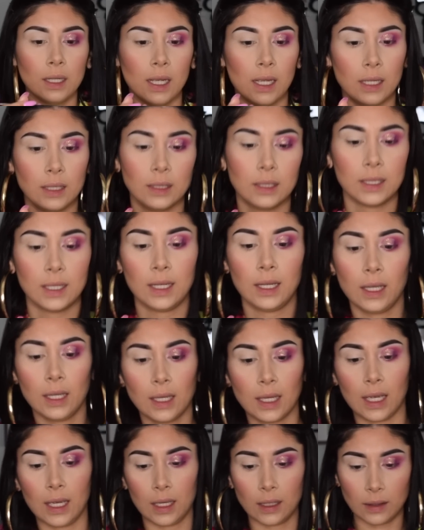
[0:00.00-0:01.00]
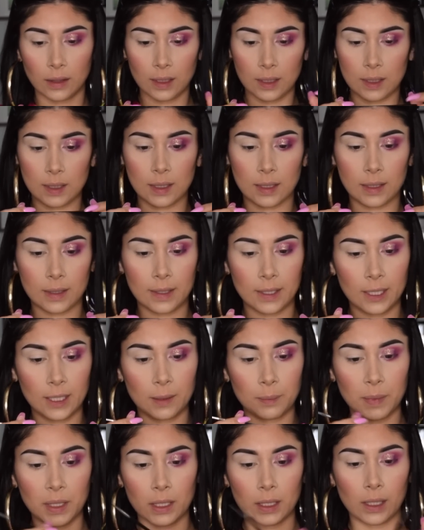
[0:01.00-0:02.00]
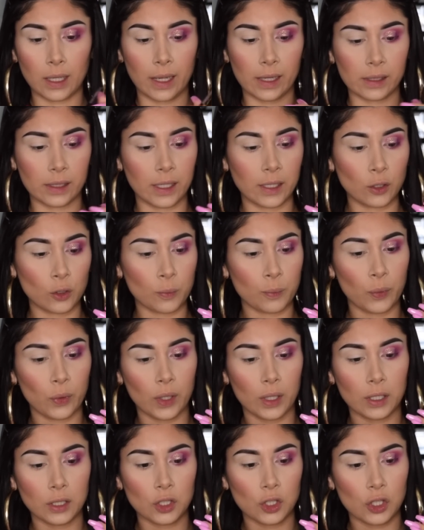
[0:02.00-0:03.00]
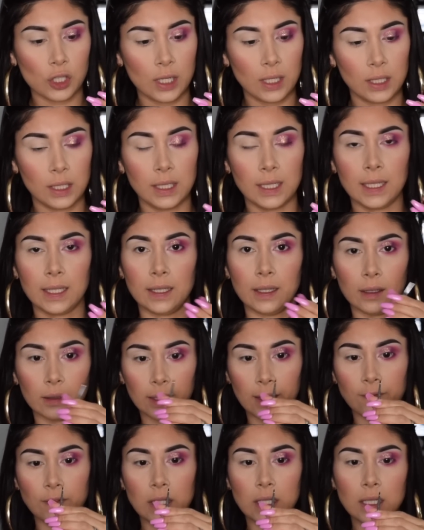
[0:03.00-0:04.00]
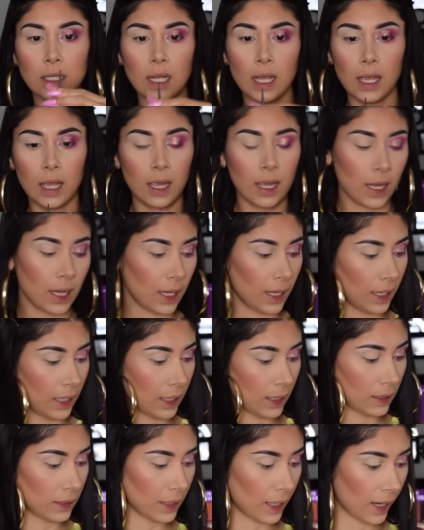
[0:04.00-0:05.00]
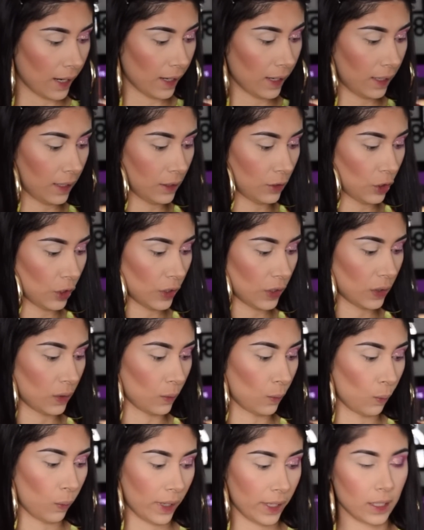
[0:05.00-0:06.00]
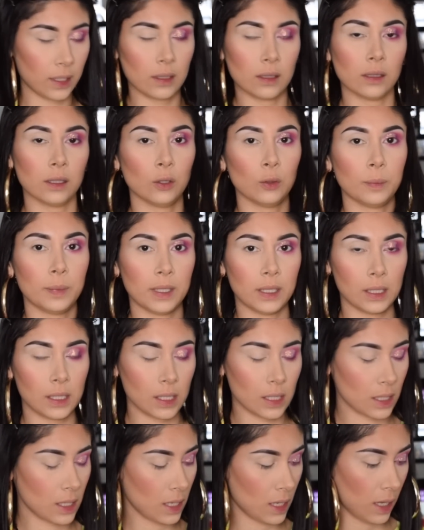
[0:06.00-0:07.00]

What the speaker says: And take this Sigma eyeliner brush in E11 and I just wet it a little bit.